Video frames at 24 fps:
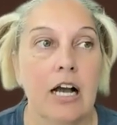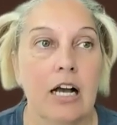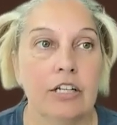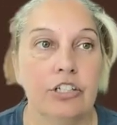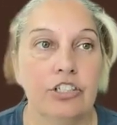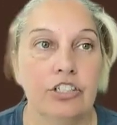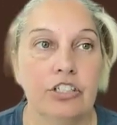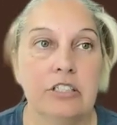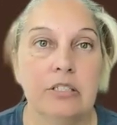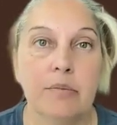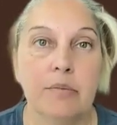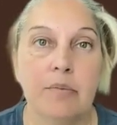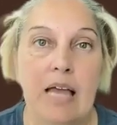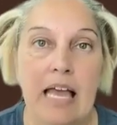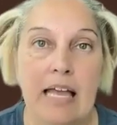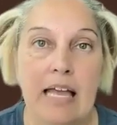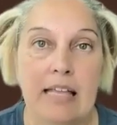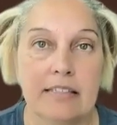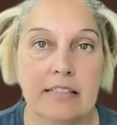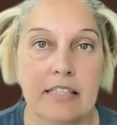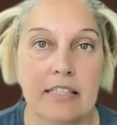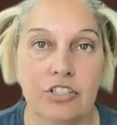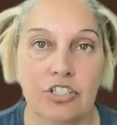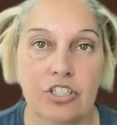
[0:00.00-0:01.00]
She
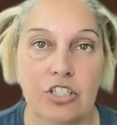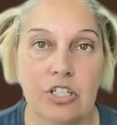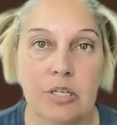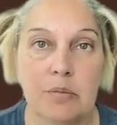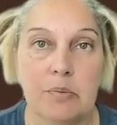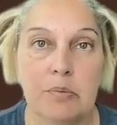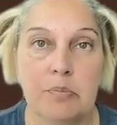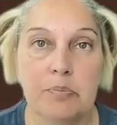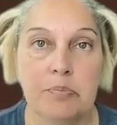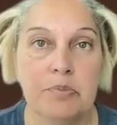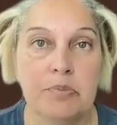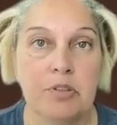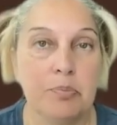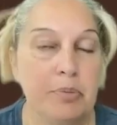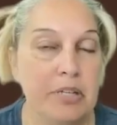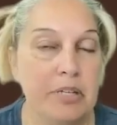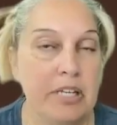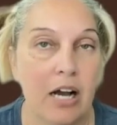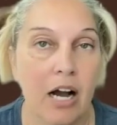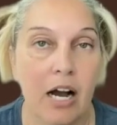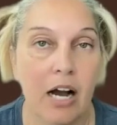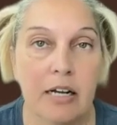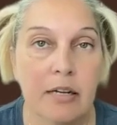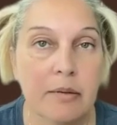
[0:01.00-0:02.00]
demands that she
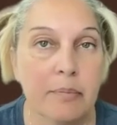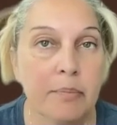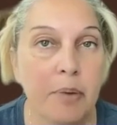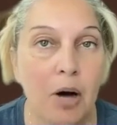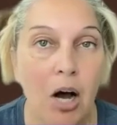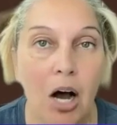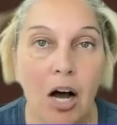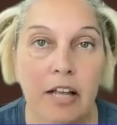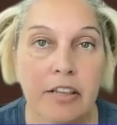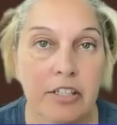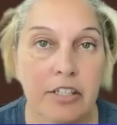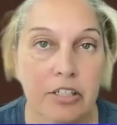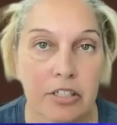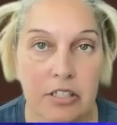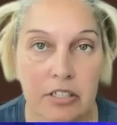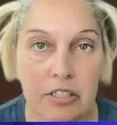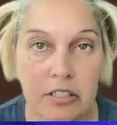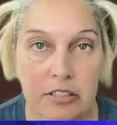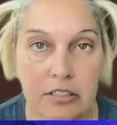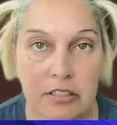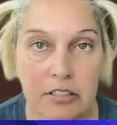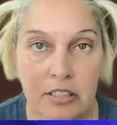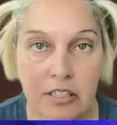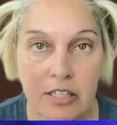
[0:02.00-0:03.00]
be
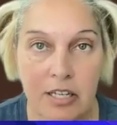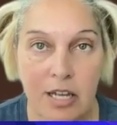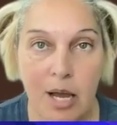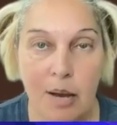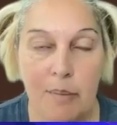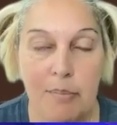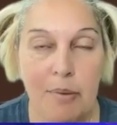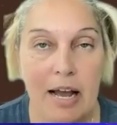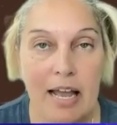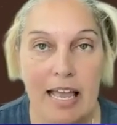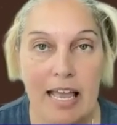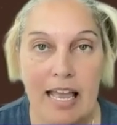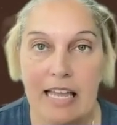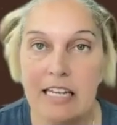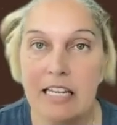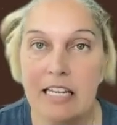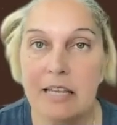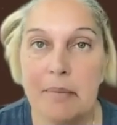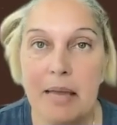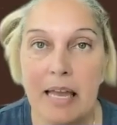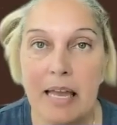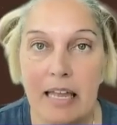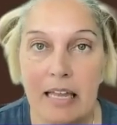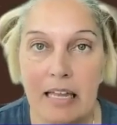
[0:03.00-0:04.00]
unbothered by any
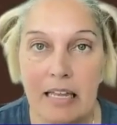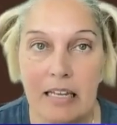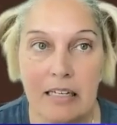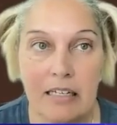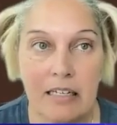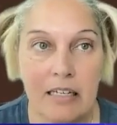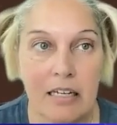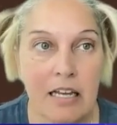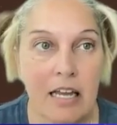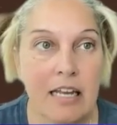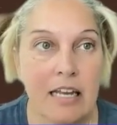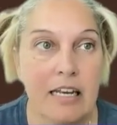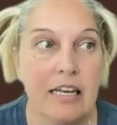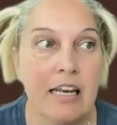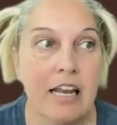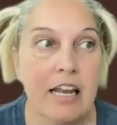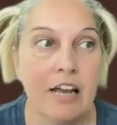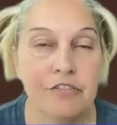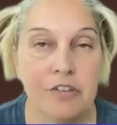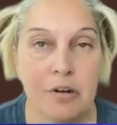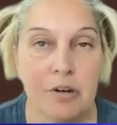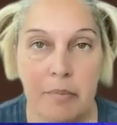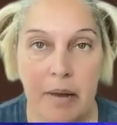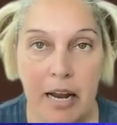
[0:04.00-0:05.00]
man,
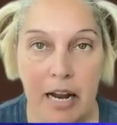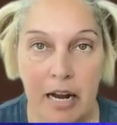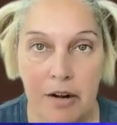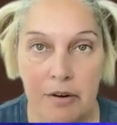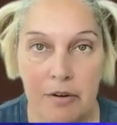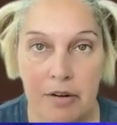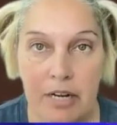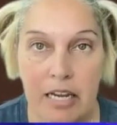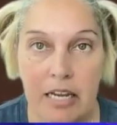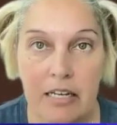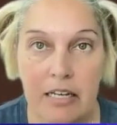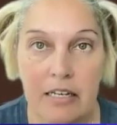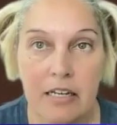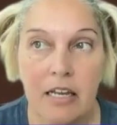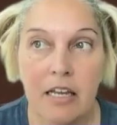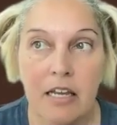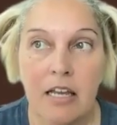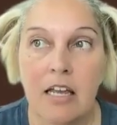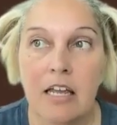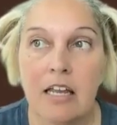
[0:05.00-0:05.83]
never married,